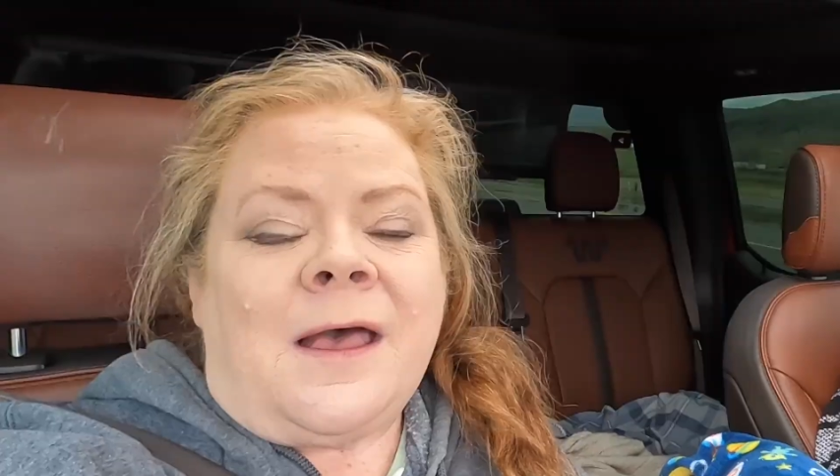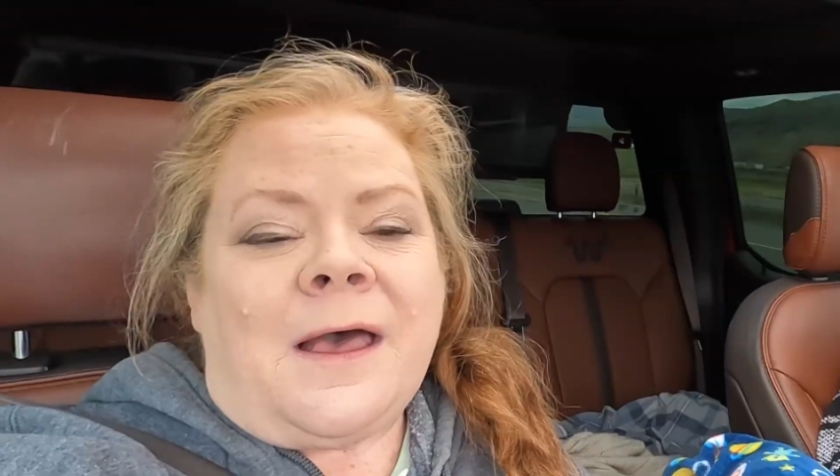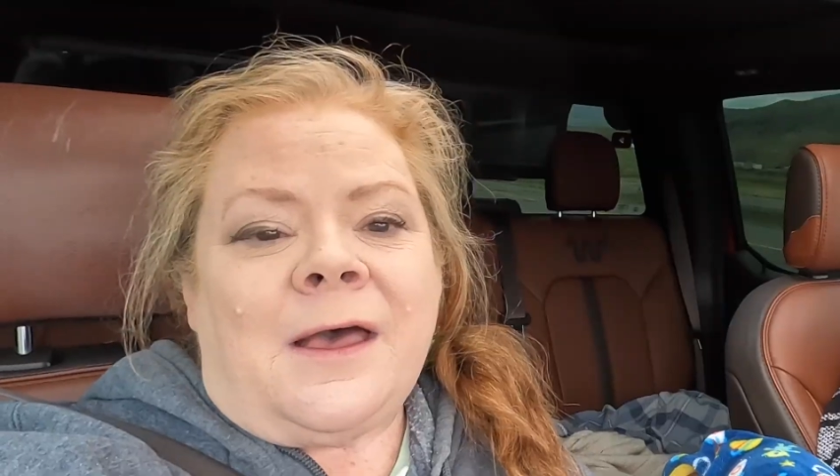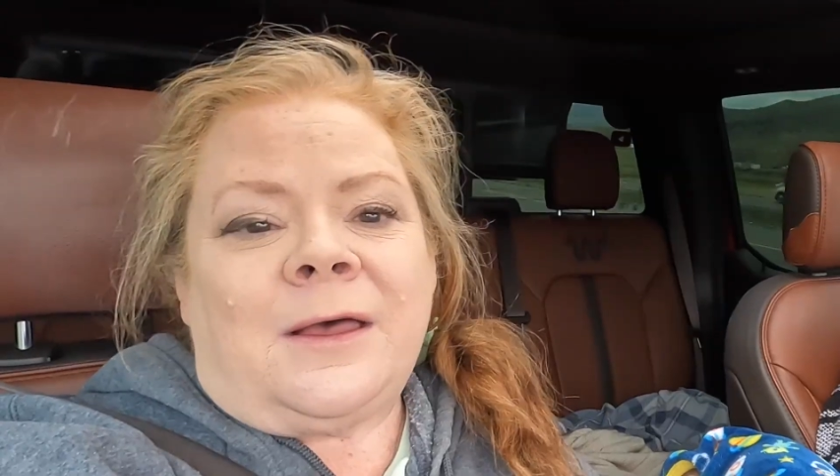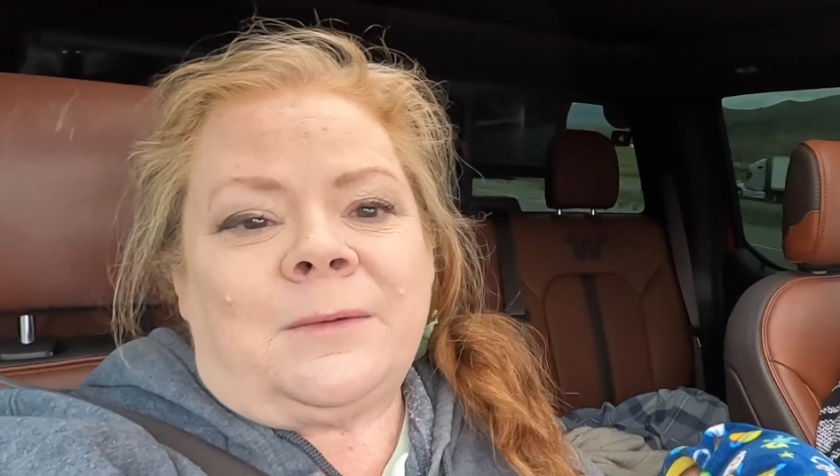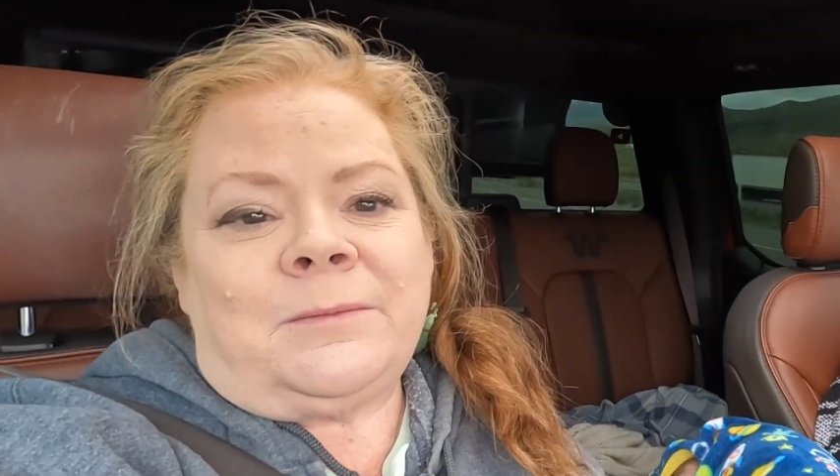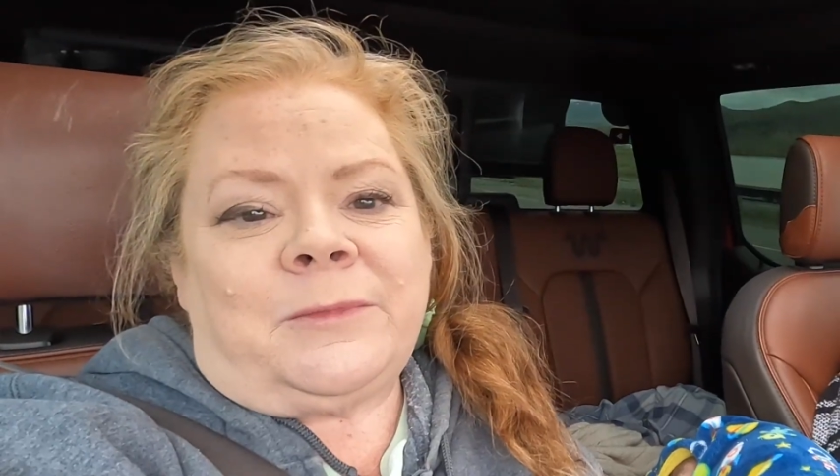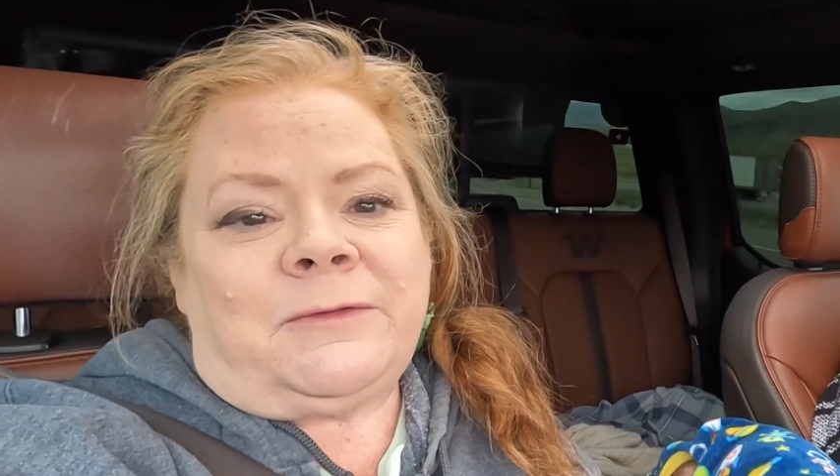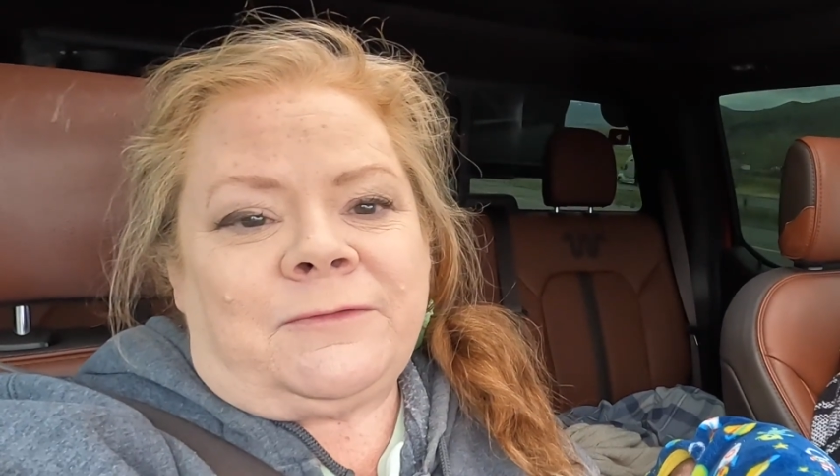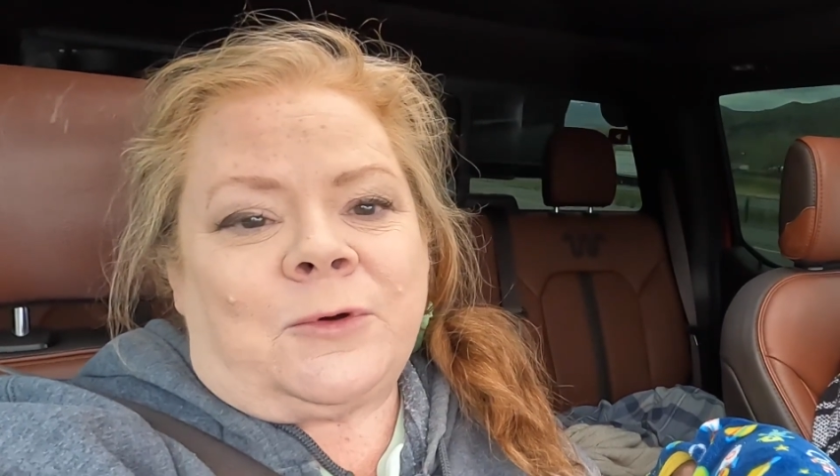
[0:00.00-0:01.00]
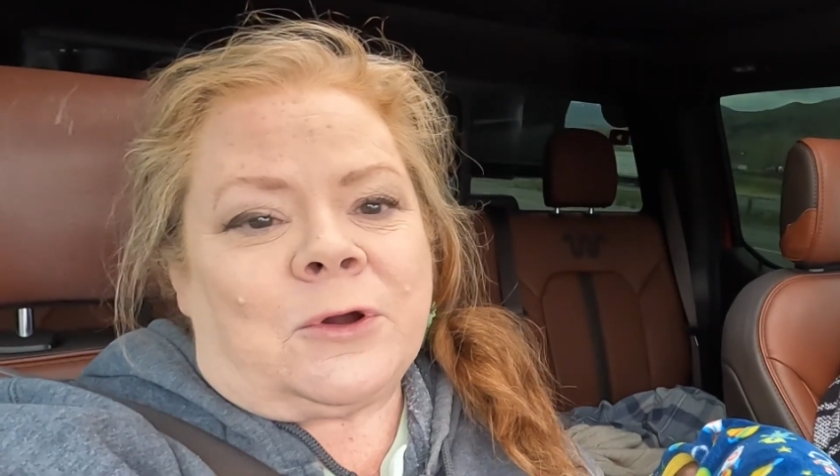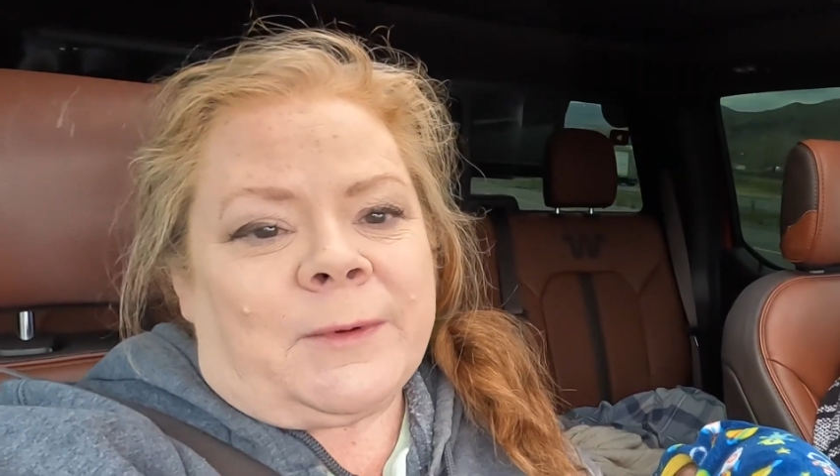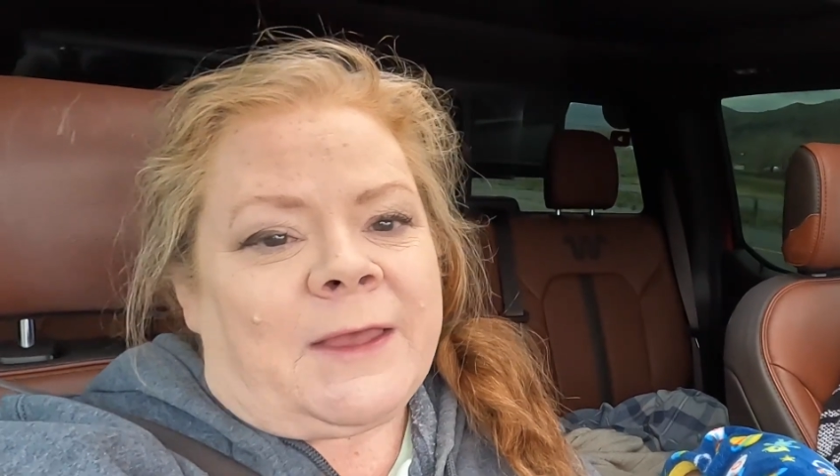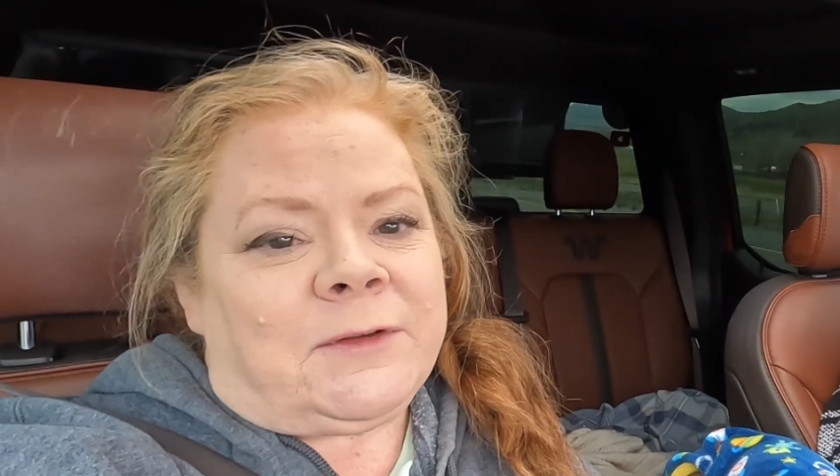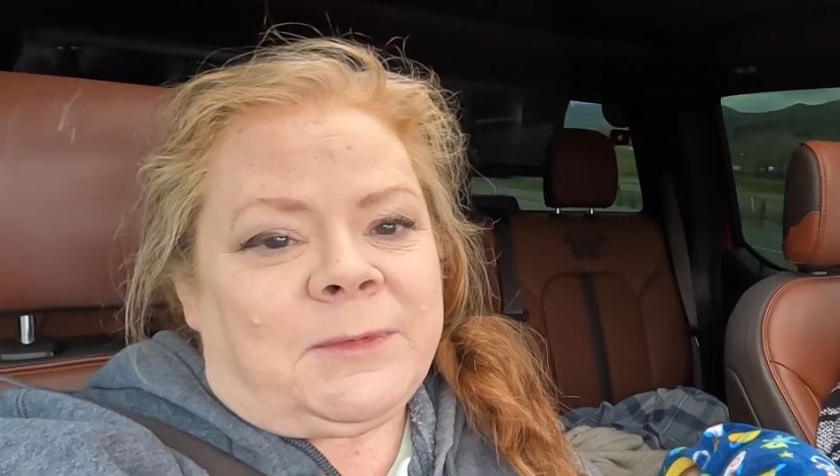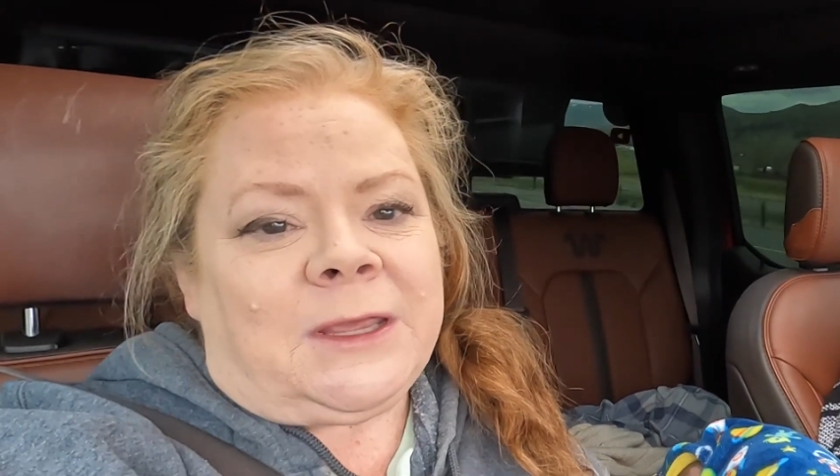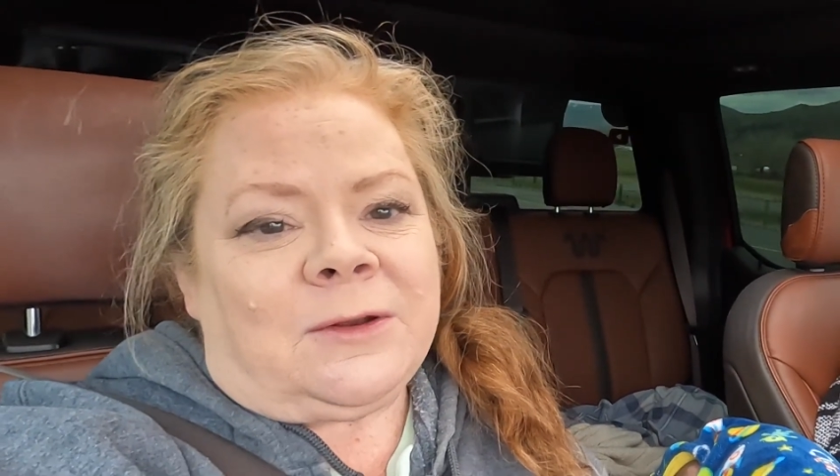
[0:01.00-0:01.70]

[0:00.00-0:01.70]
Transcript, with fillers: um, before we have to be